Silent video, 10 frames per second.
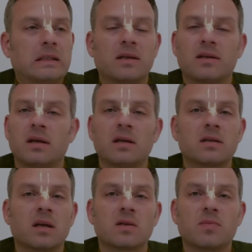things
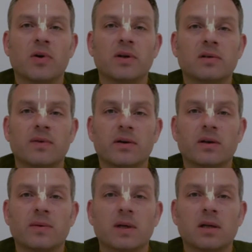get spoiled very
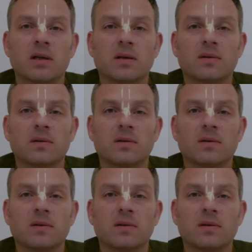quickly,